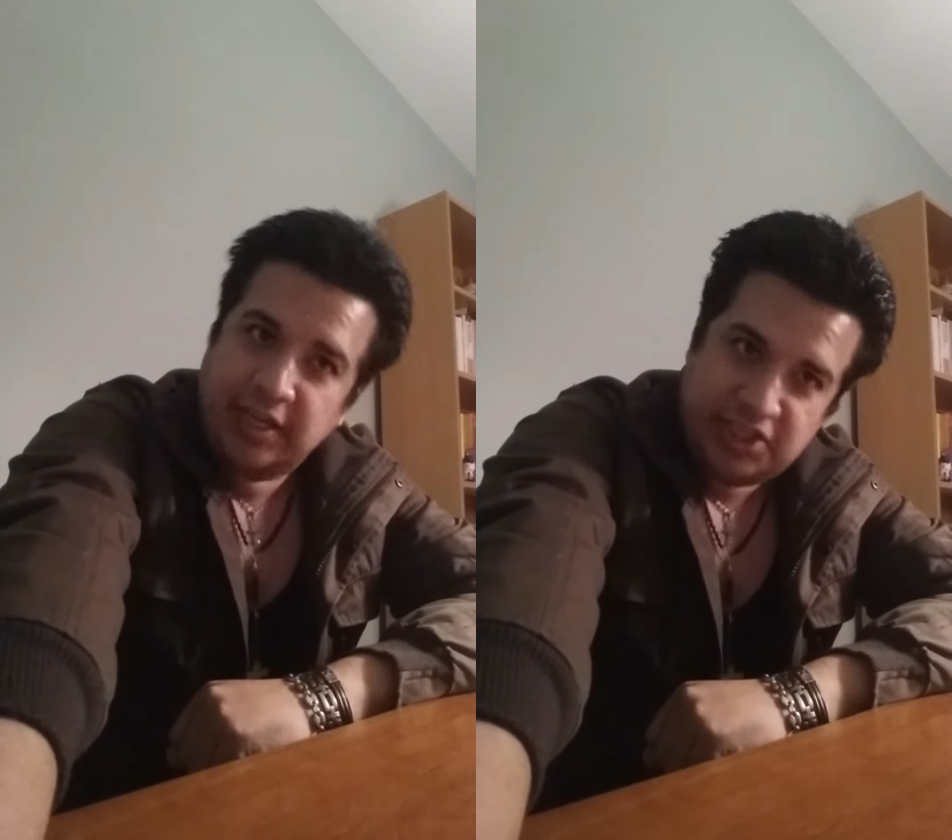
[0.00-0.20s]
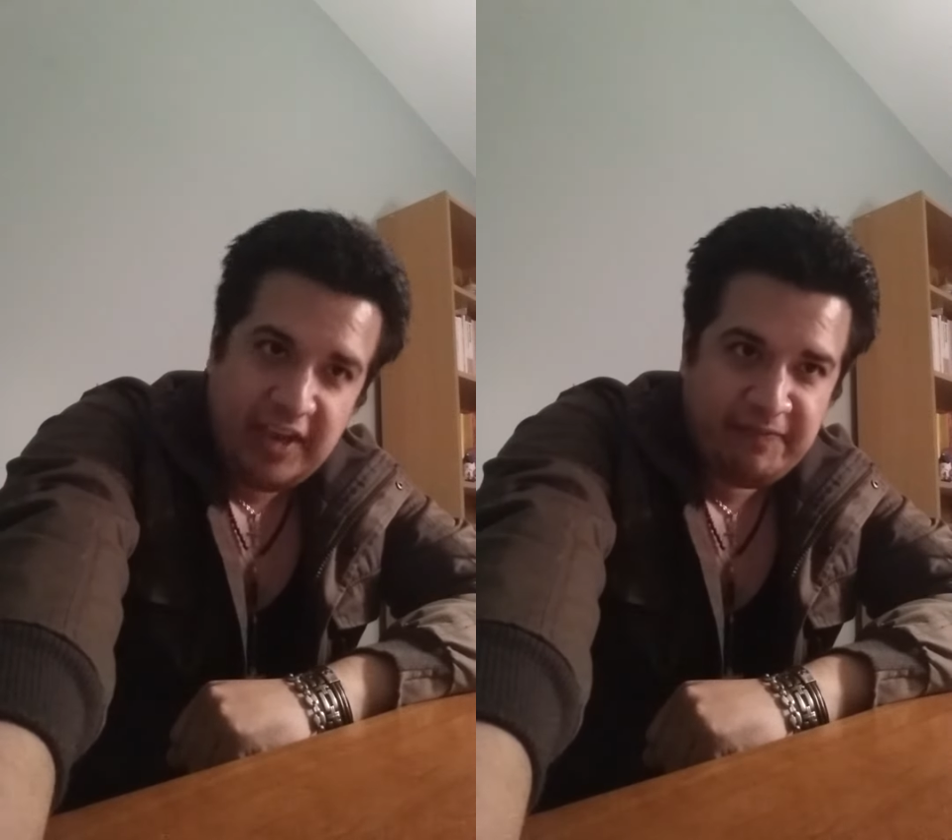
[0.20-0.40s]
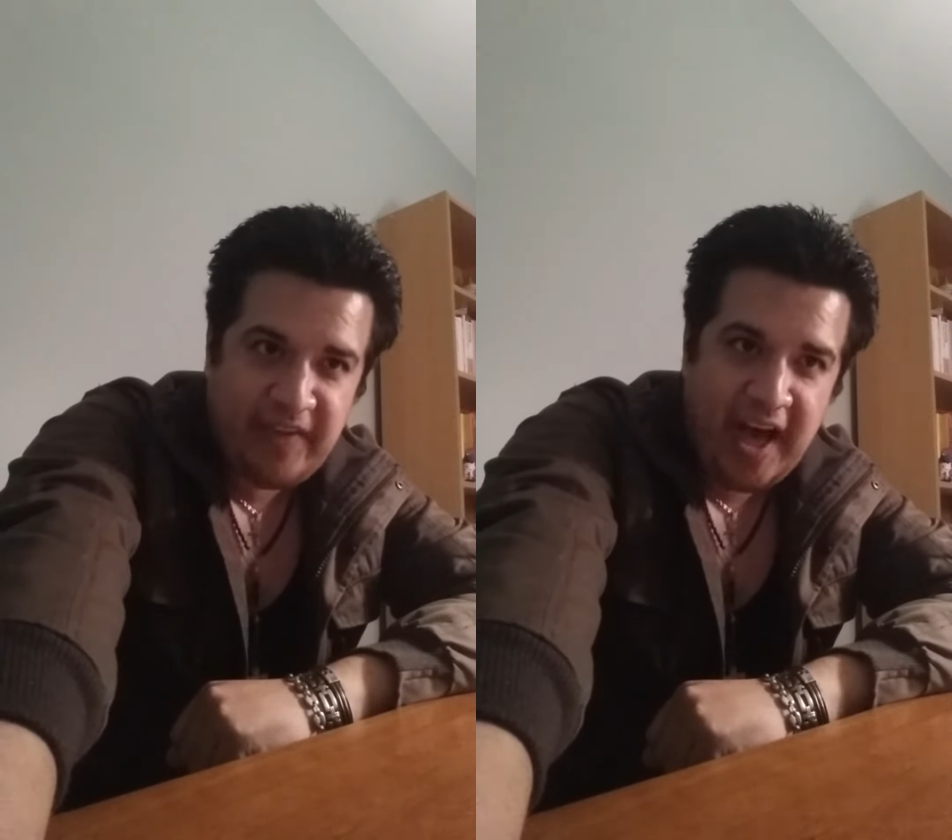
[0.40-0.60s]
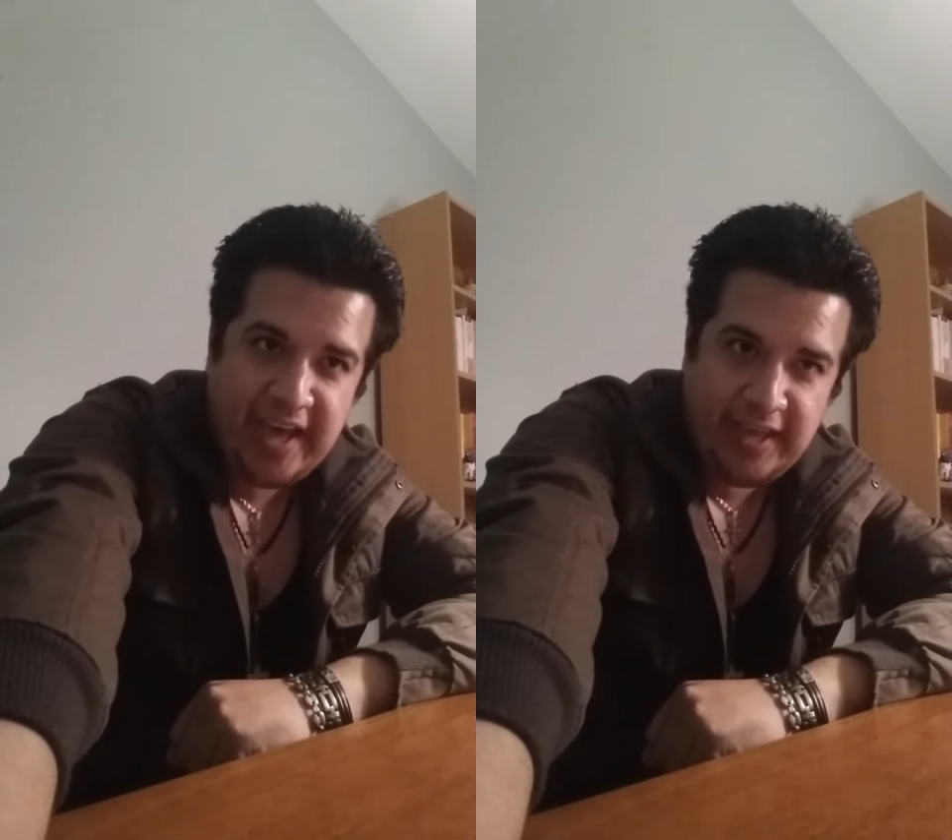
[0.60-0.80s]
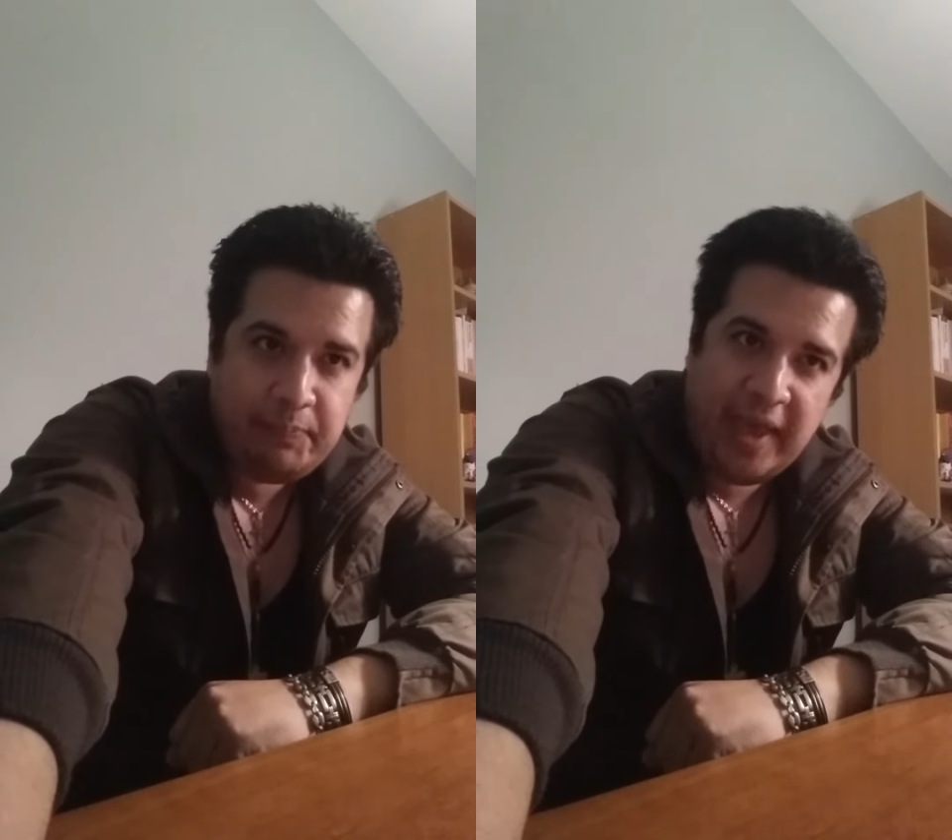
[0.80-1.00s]

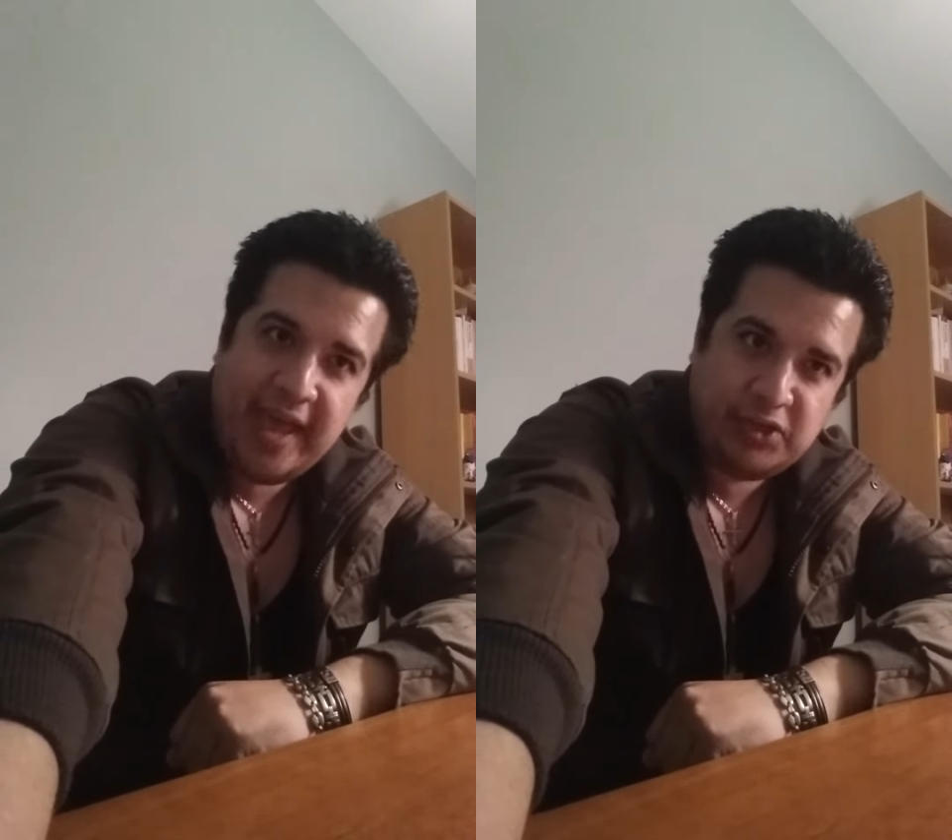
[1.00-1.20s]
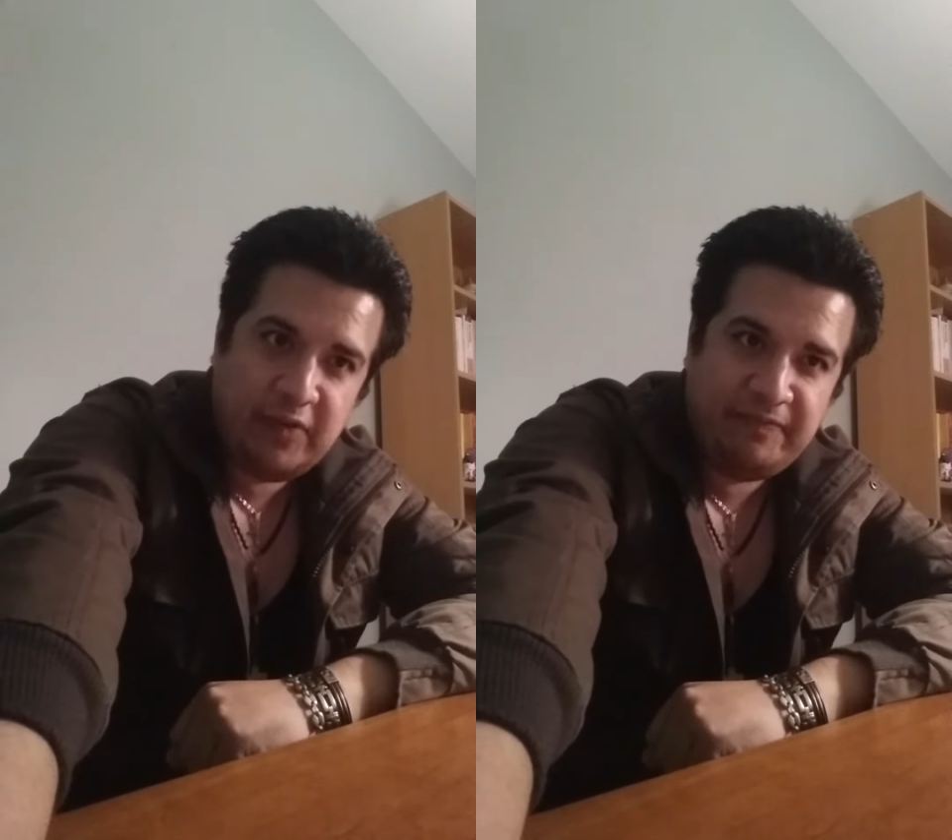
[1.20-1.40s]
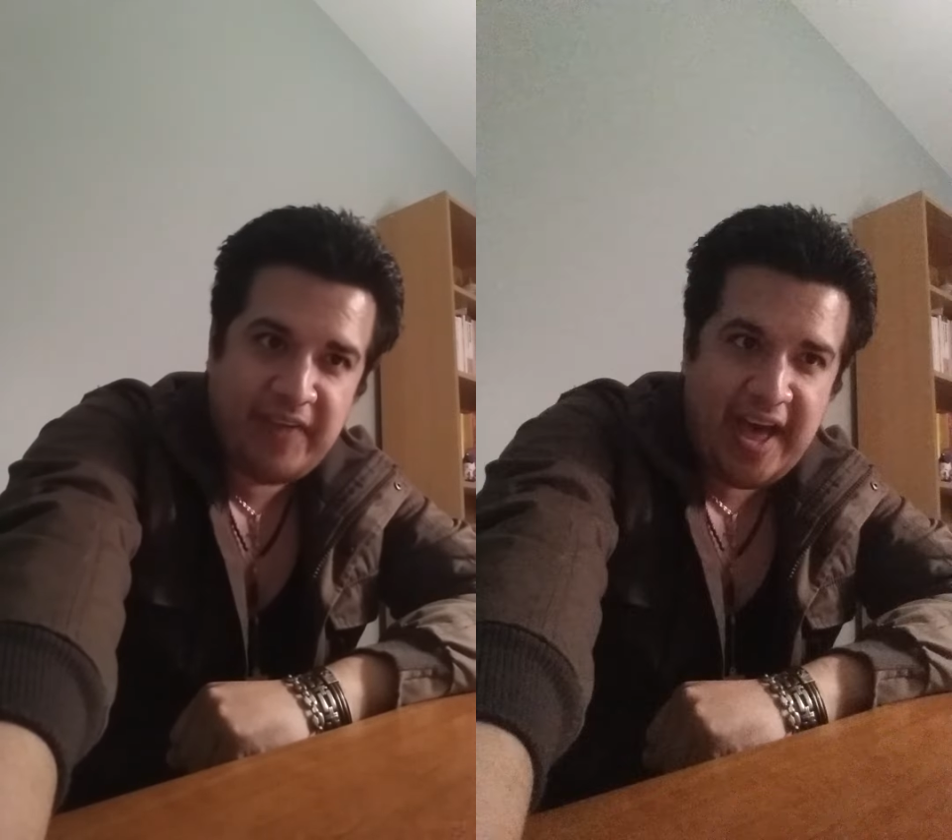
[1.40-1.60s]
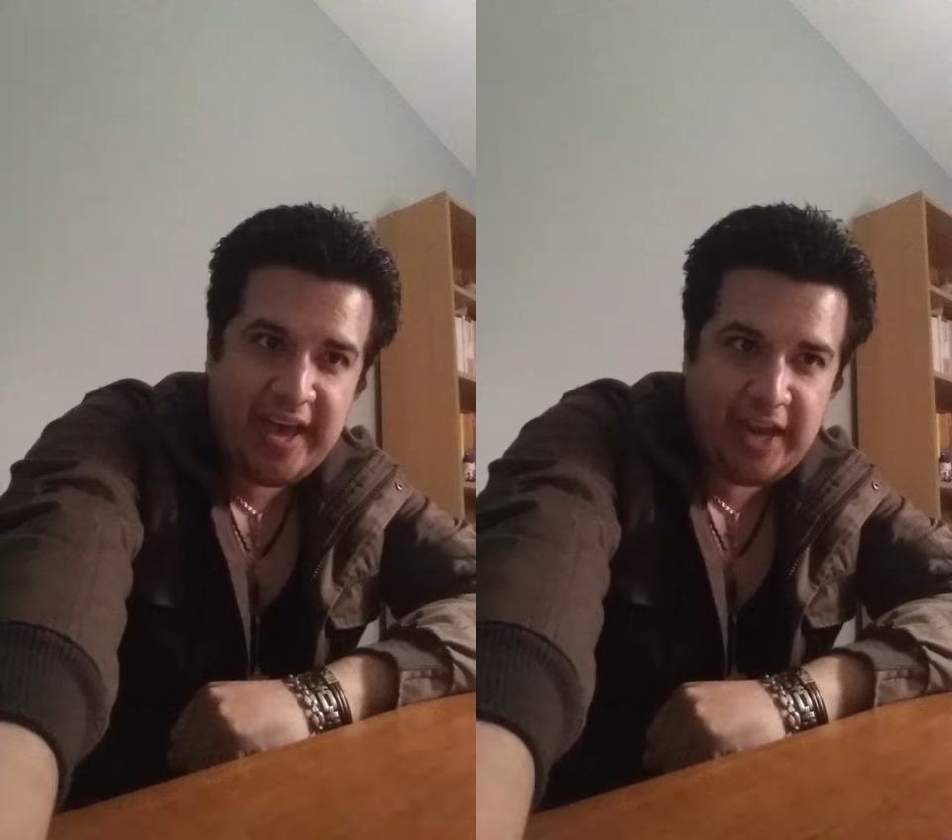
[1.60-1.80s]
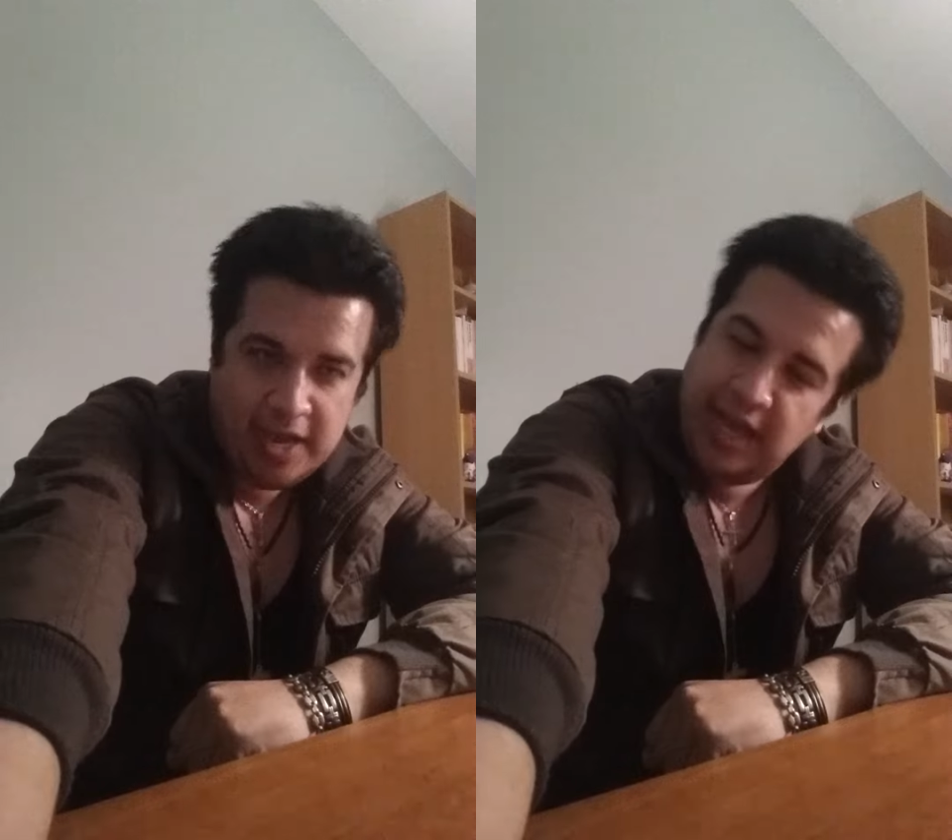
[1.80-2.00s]
defiant,
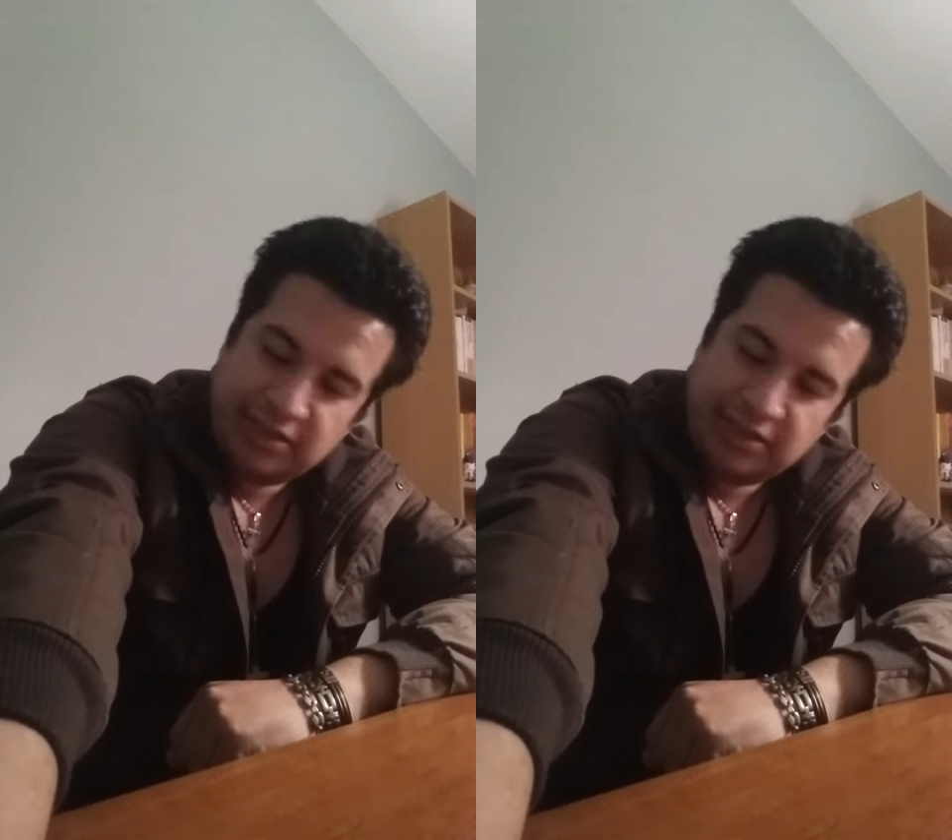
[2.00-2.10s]
petrified,